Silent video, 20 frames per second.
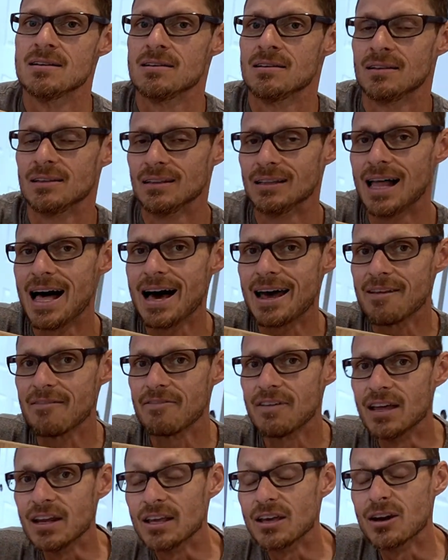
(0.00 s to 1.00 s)
A lot of
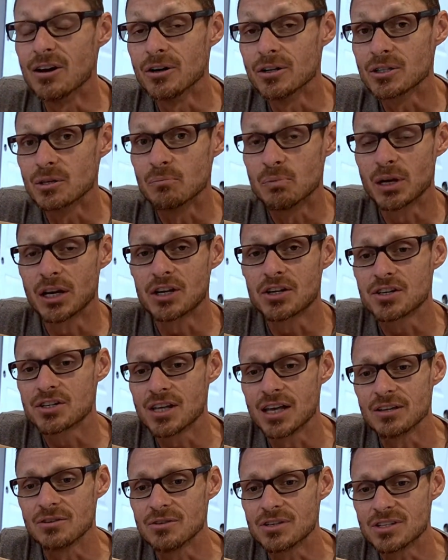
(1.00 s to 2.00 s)
videos and pictures
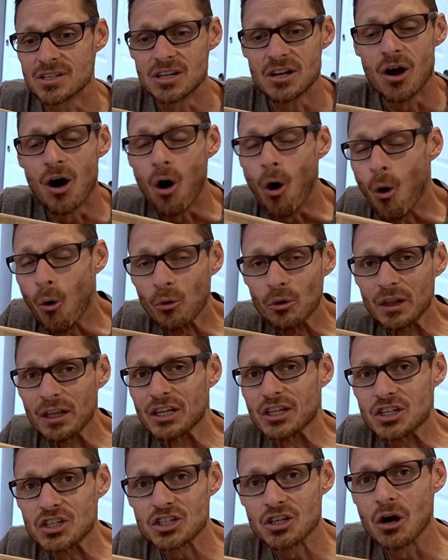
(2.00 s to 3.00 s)
that you see
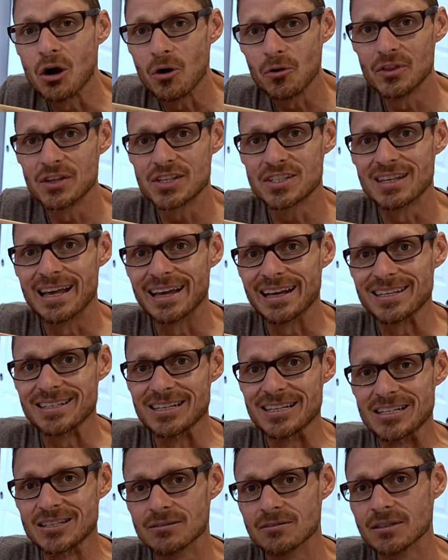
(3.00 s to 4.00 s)
only show the
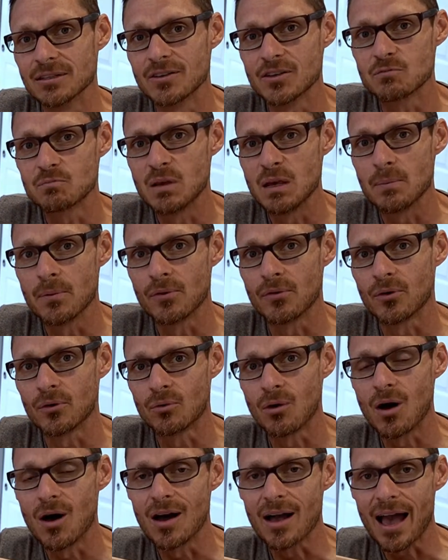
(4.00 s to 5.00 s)
sexy, so it gives people the
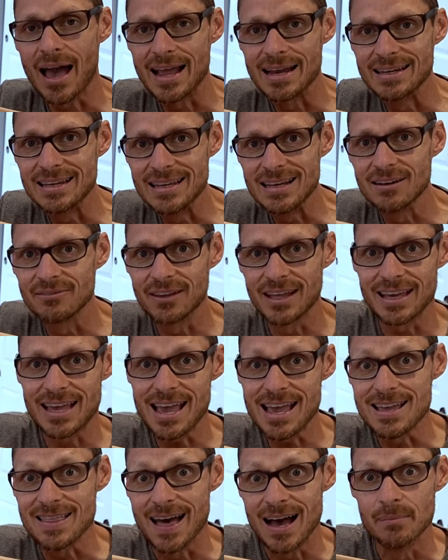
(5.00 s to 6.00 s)
wrong idea of like,
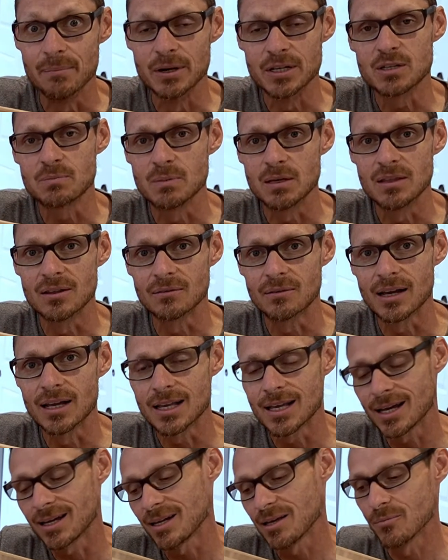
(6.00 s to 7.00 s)
hey, that must be the right
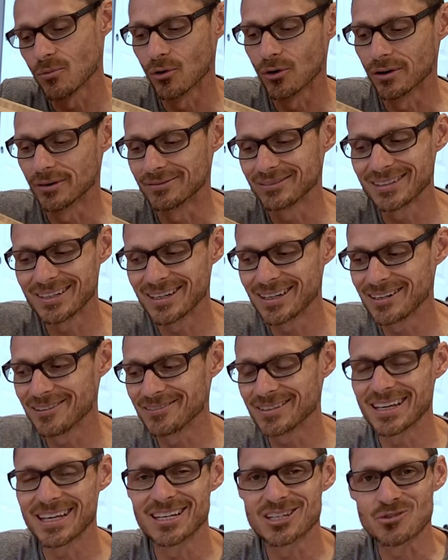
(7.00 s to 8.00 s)
cutting board. You
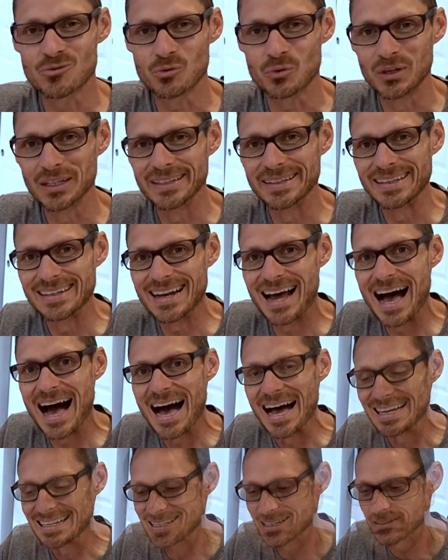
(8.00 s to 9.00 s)
know, it's really
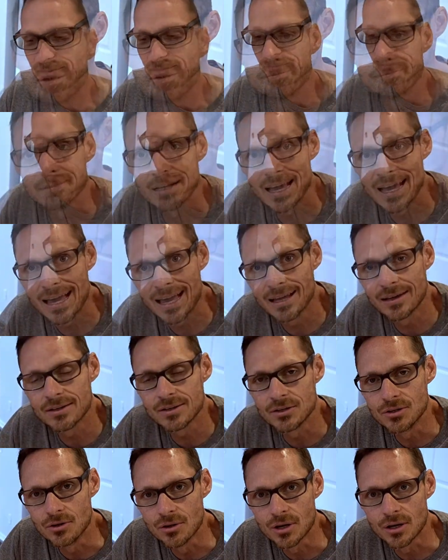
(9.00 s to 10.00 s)
not. And
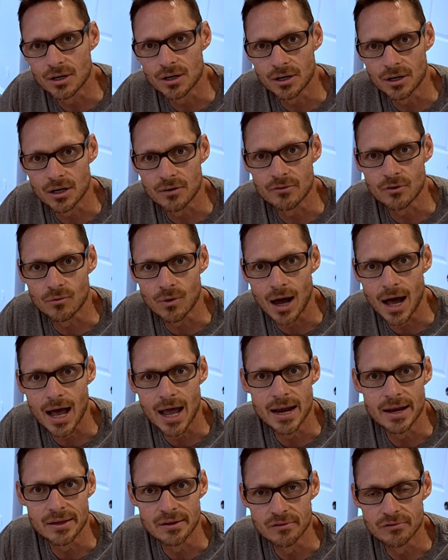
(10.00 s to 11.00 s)
you can cut a
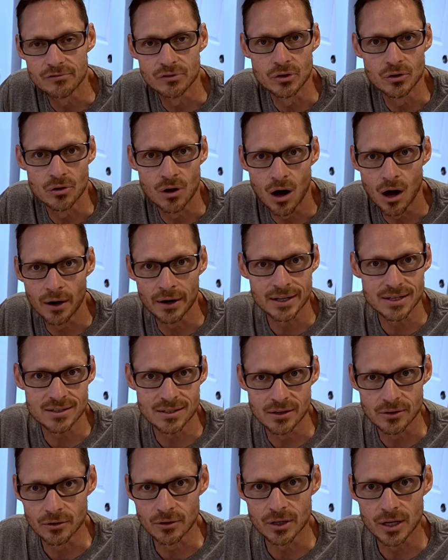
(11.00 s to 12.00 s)
variety of food on a
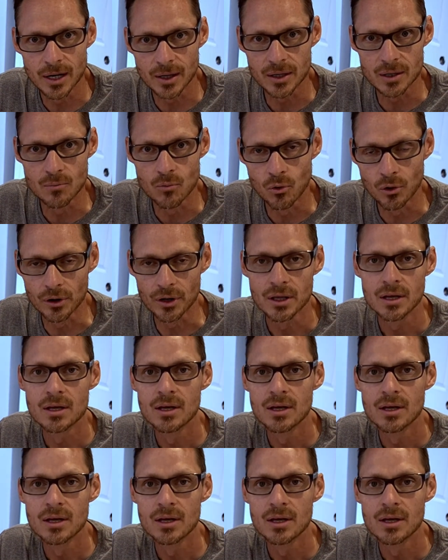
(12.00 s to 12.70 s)
single cutting board.